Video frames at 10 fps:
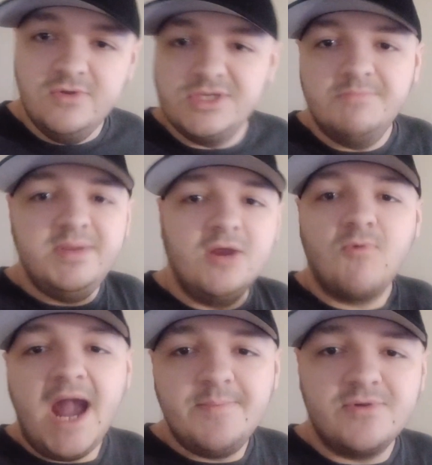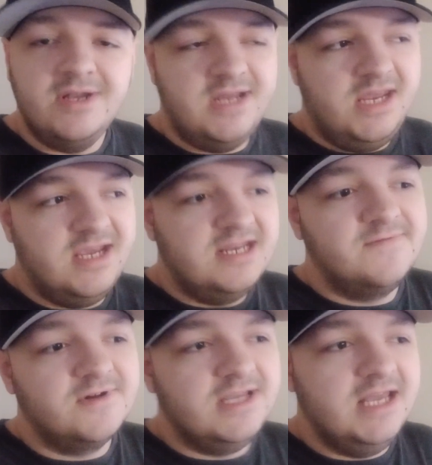who's a big rapper, and yet he can
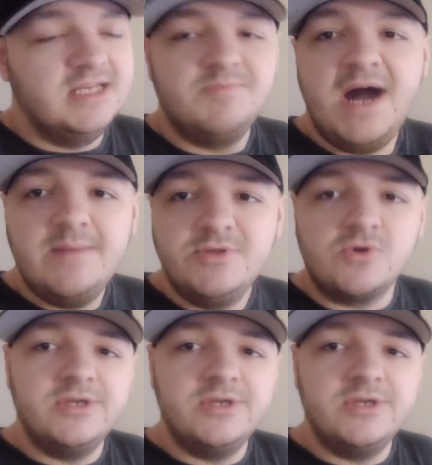never get as popular